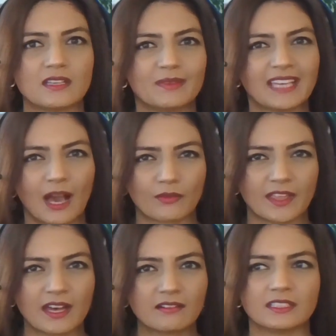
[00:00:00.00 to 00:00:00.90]
EP out
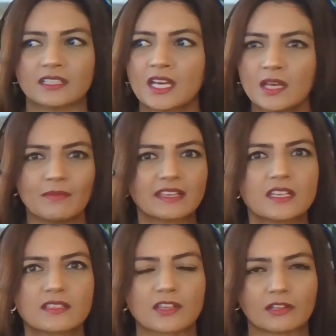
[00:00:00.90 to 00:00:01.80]
there and make
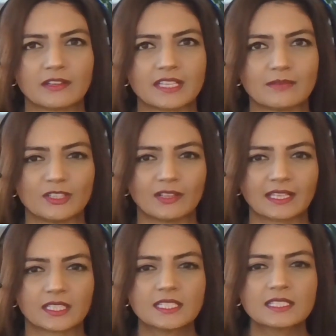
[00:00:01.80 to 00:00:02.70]
his solo debut
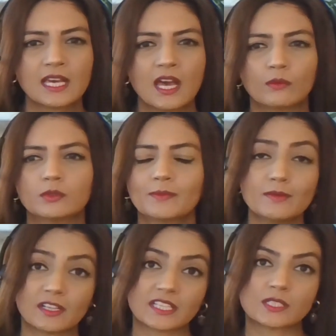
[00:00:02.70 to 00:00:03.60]
like this. Well,
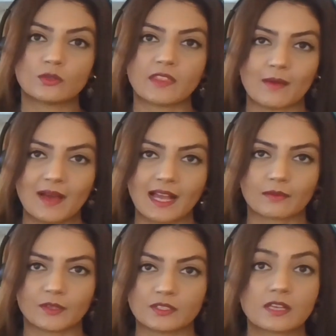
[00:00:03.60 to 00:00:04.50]
maybe I take all of that
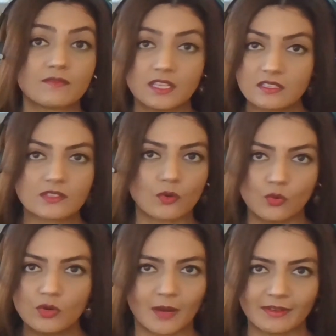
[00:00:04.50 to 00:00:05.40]
back because if this is
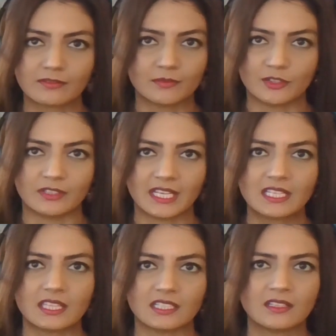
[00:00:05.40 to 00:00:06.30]
all coming from
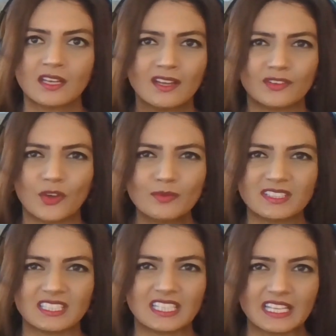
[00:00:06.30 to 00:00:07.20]
HOONY, then
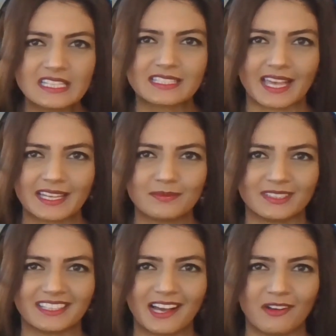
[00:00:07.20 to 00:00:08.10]
nobody needs
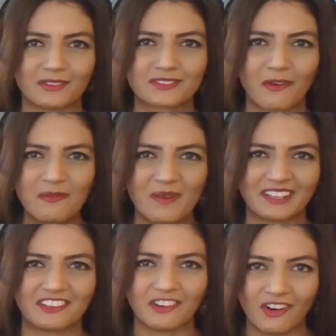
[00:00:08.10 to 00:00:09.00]
anybody else. Oh
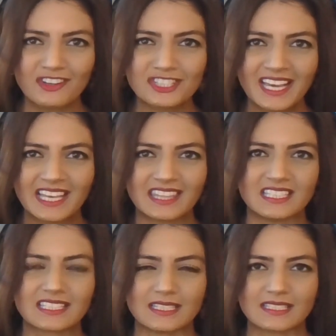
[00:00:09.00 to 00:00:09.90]
my gosh,
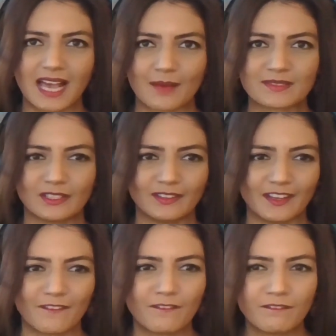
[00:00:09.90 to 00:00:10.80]
this is
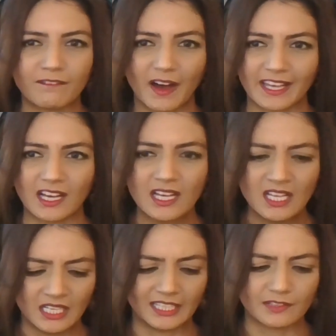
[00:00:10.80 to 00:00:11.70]
absolutely fire.
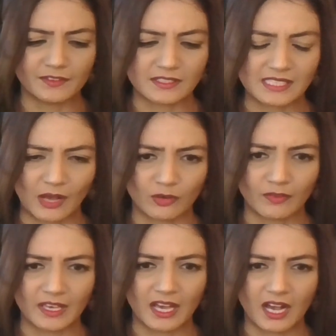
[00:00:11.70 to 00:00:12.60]
I love the sound
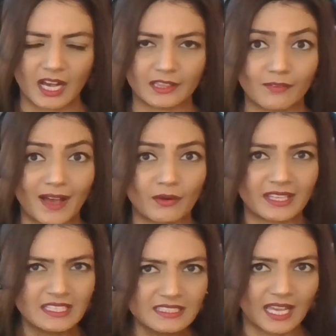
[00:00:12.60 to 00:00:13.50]
of it. I love how
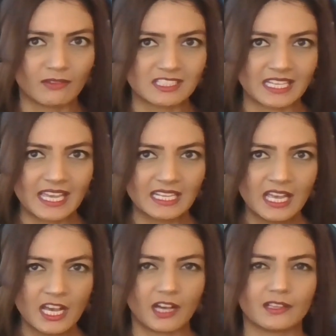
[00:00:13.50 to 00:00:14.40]
he sounds in it.
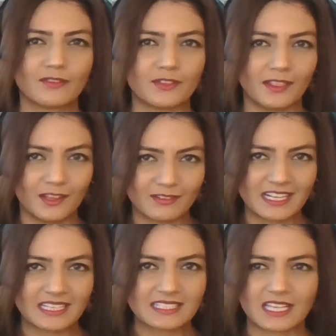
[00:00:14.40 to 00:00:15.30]
I love the
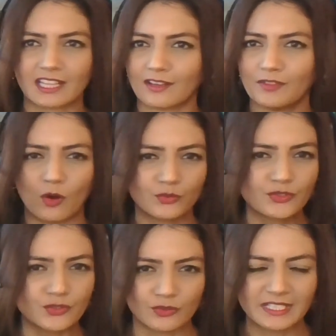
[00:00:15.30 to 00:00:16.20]
lyrics. I love the whole
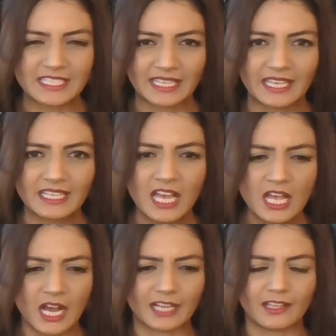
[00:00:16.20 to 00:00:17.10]
storytelling.
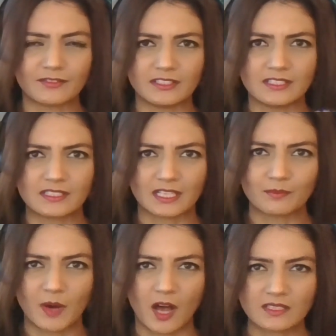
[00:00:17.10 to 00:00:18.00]
I love the
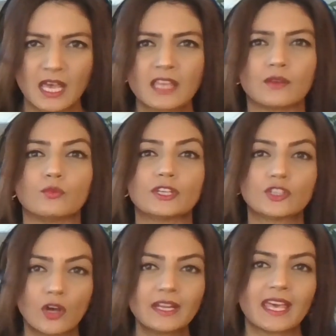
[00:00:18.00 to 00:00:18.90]
distinct parts that we
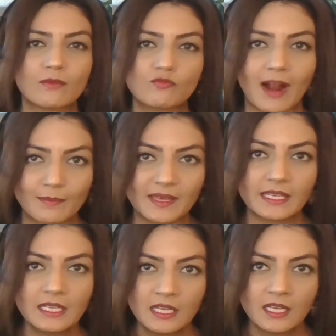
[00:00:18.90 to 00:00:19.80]
got him
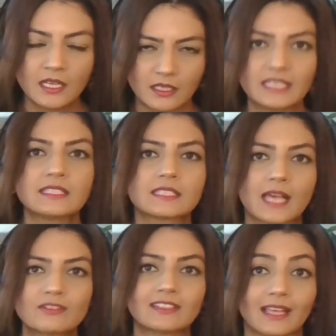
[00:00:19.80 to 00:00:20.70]
rapping. He
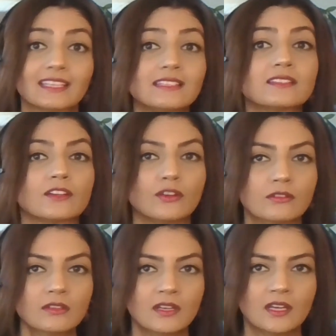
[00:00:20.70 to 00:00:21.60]
sounded like
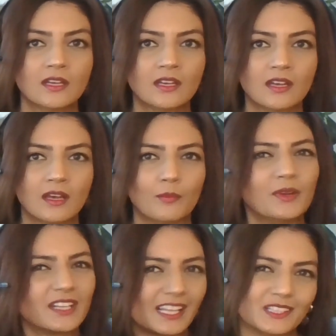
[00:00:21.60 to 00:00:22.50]
SEUNGHOON,
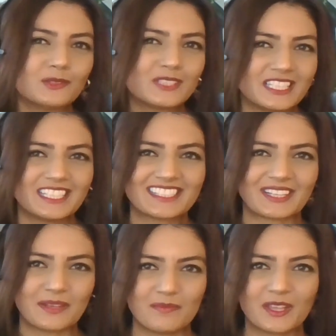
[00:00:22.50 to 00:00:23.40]
but a little teeny
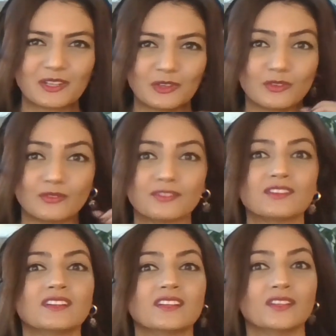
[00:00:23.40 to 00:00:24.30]
tiny bit of
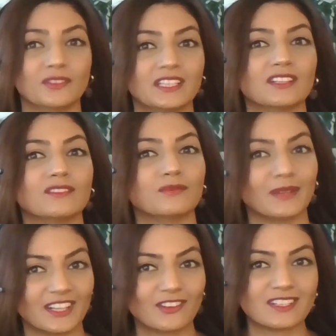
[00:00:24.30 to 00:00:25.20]
HOONY of
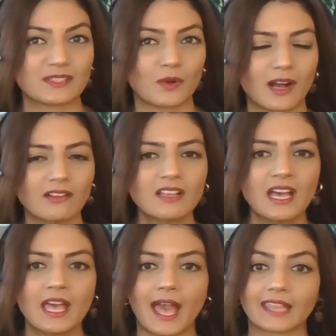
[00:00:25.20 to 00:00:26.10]
Winner as well.
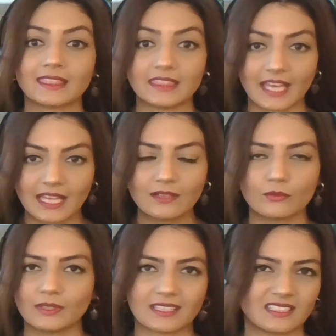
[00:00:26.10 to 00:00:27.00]
And then
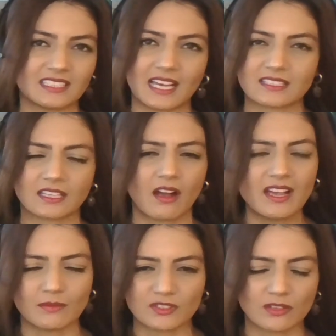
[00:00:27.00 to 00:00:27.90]
we get the dancing.
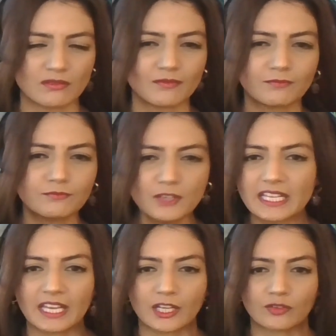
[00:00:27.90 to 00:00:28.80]
I am so
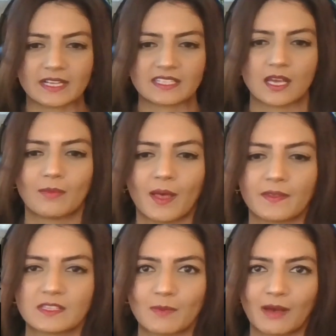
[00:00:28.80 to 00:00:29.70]
freaking crazy about
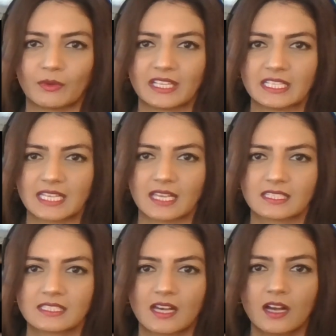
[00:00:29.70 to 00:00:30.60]
this man when he
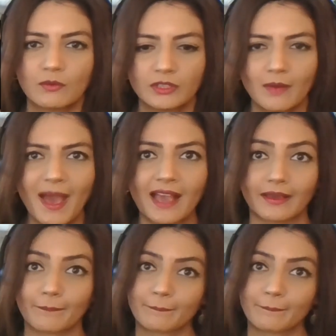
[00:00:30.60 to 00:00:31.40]
dances that I want to go back.